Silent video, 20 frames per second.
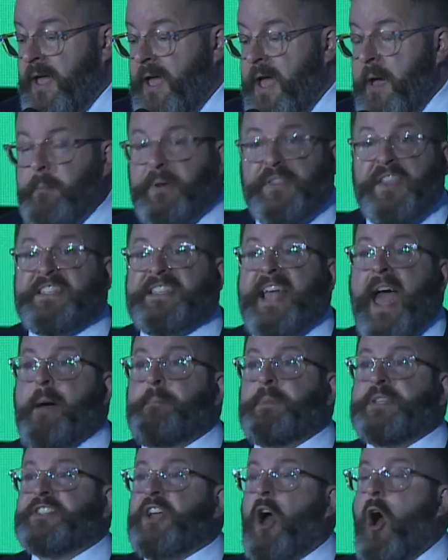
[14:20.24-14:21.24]
But this
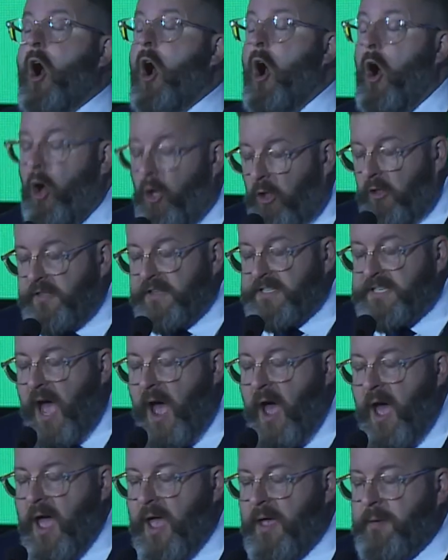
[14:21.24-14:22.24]
happens all the
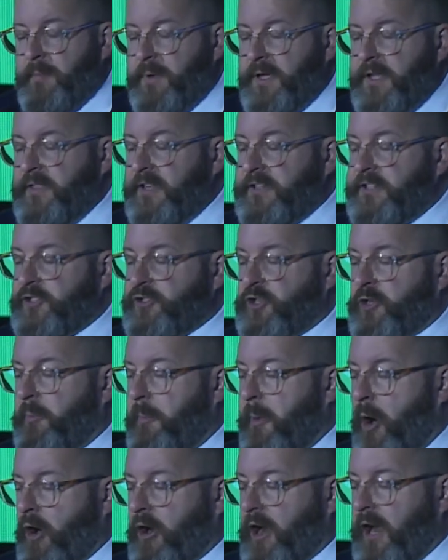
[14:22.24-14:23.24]
time in the digital
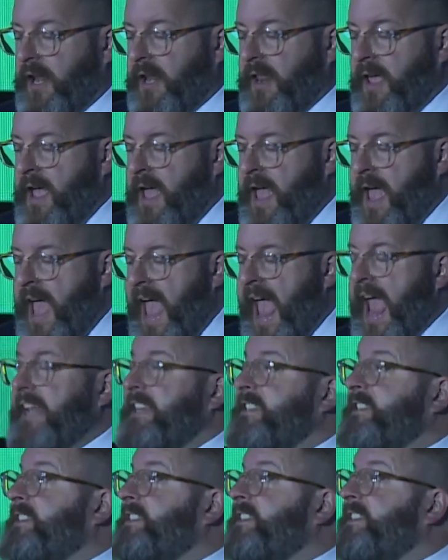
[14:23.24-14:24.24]
market and
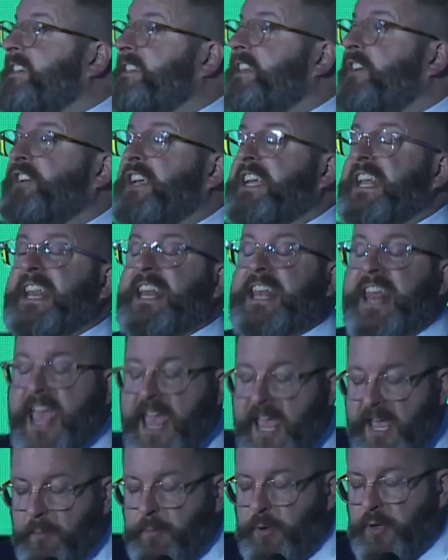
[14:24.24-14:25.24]
is a significant
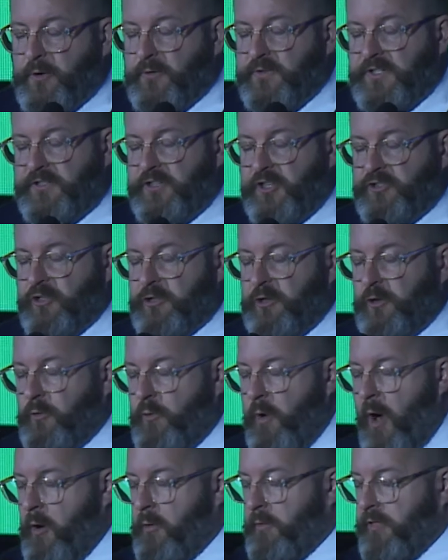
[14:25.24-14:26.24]
inhibitor to digital
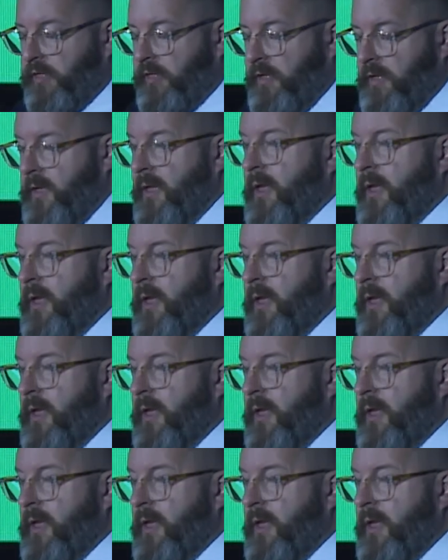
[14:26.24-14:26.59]
growth.